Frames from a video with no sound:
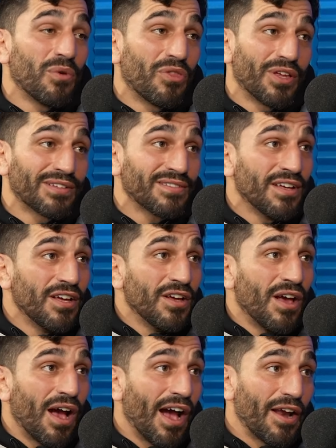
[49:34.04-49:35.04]
thinks
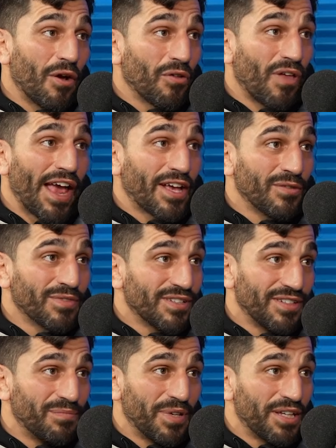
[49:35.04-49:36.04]
I don't like him because
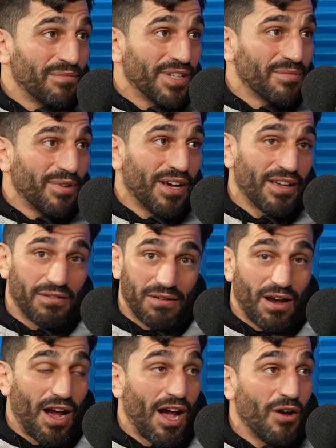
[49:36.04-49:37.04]
he beat me, but
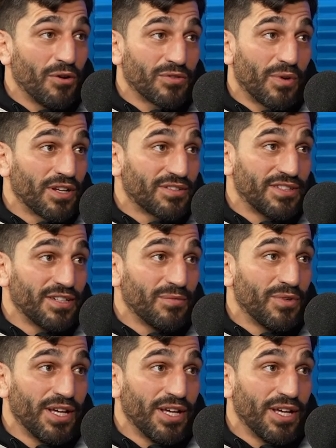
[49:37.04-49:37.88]
I always want to see him win.